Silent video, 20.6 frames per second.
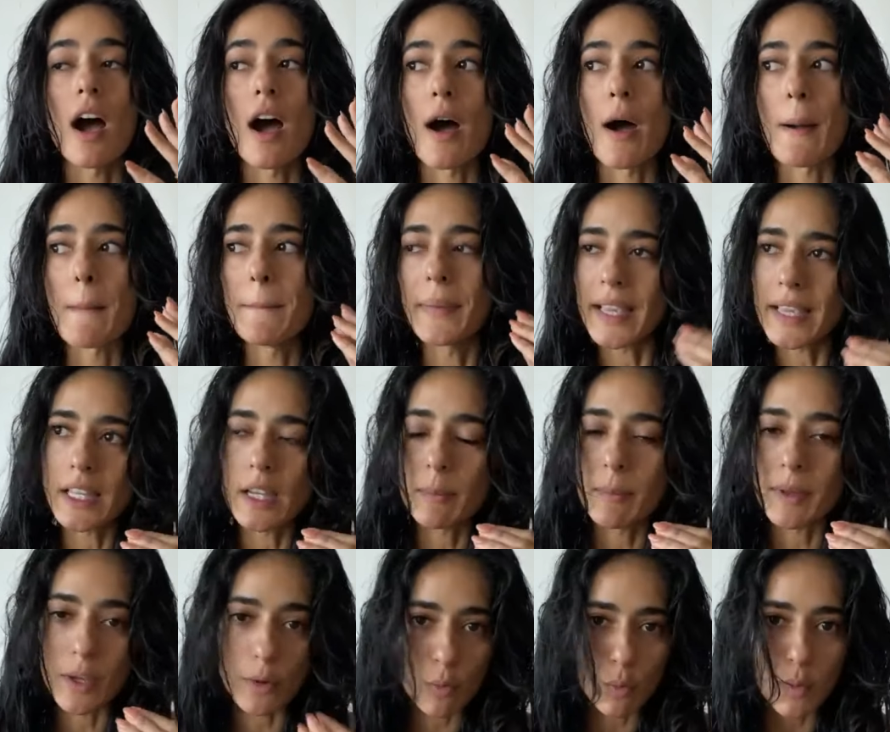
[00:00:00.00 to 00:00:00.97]
uh, make it
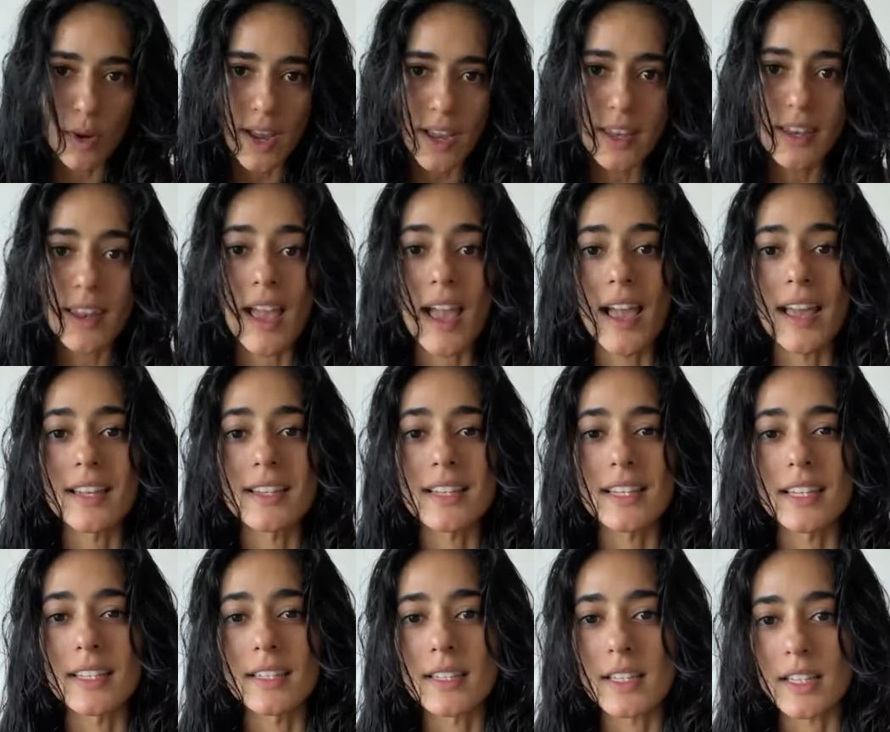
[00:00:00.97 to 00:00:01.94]
a bit red, and
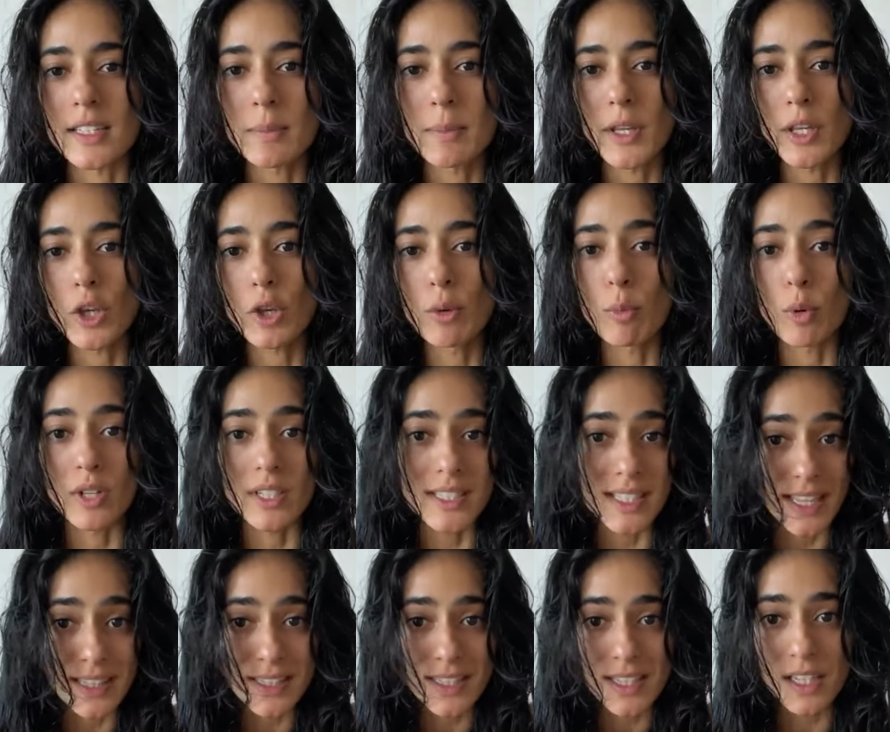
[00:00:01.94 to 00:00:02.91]
it does make you more
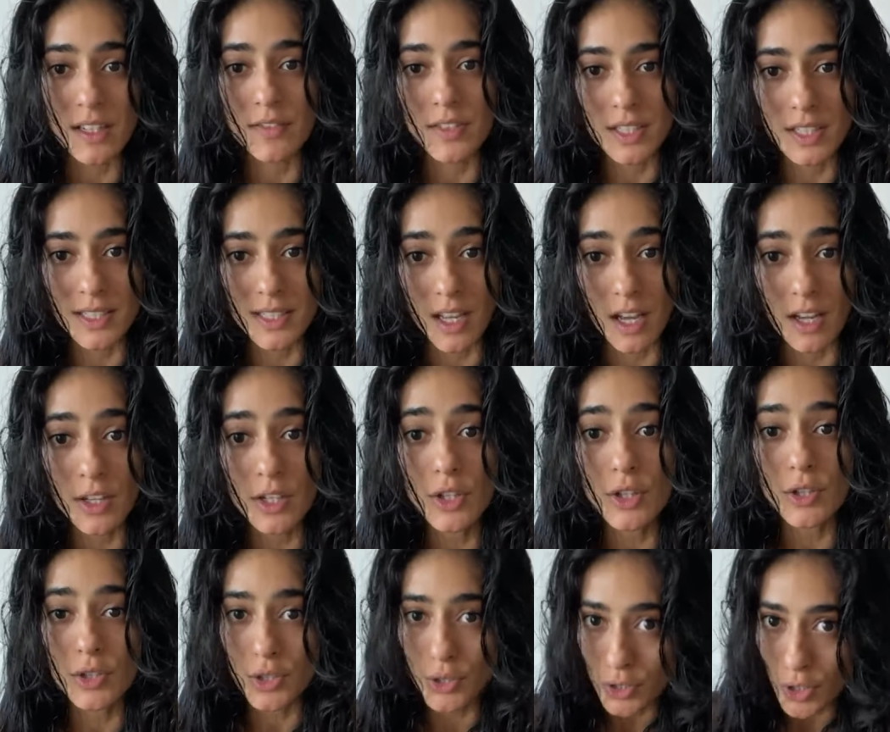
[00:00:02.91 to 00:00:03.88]
sensitive to
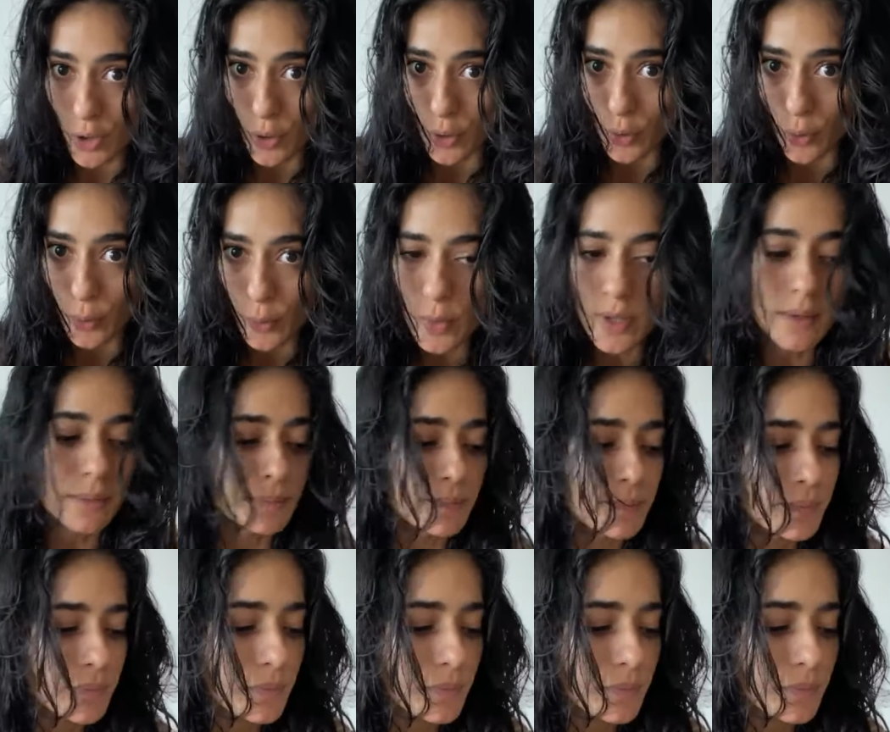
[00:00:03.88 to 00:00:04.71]
sun. So,